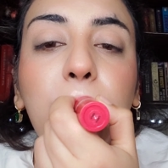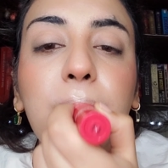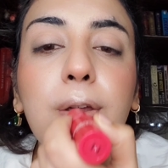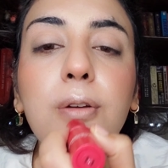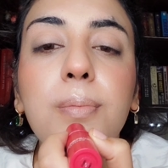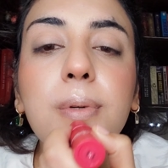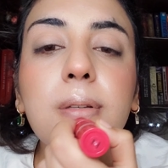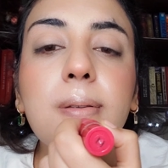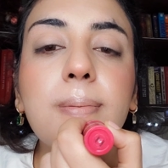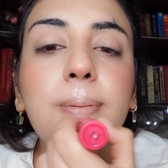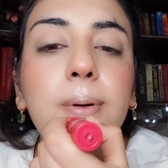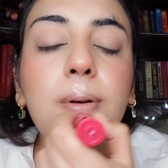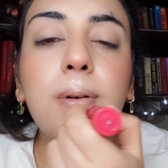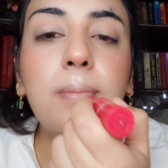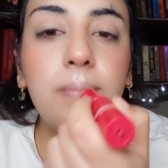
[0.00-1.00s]
cupid's
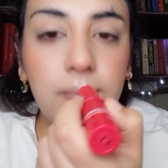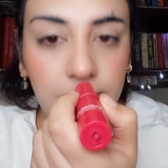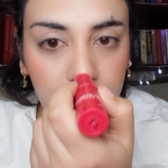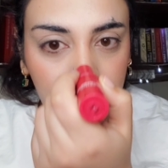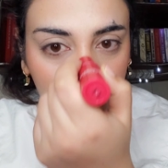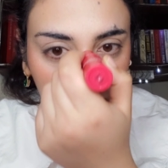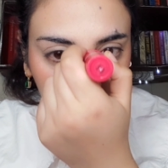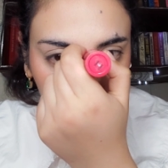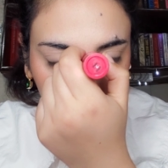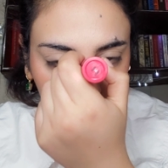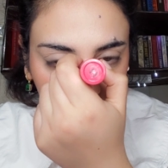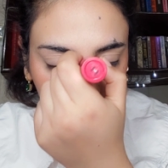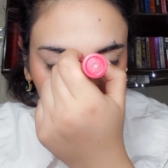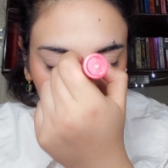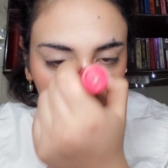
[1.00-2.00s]
bow
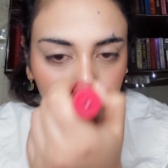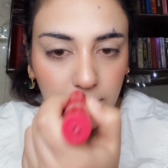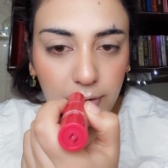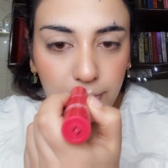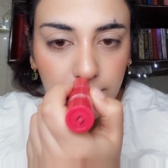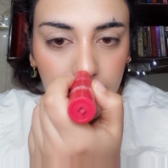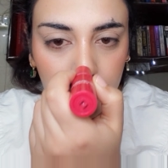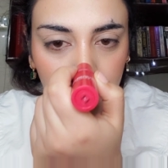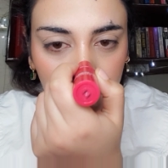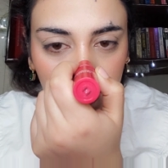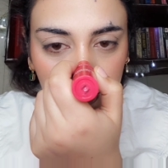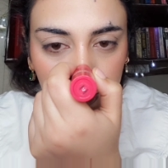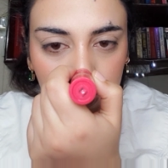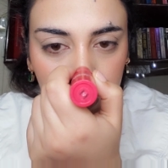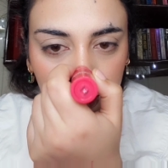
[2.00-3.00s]
tip of my
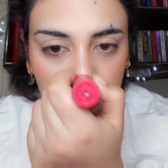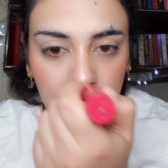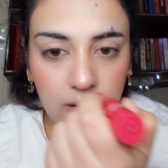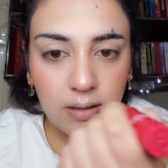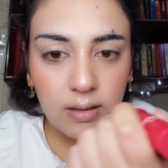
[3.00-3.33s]
nose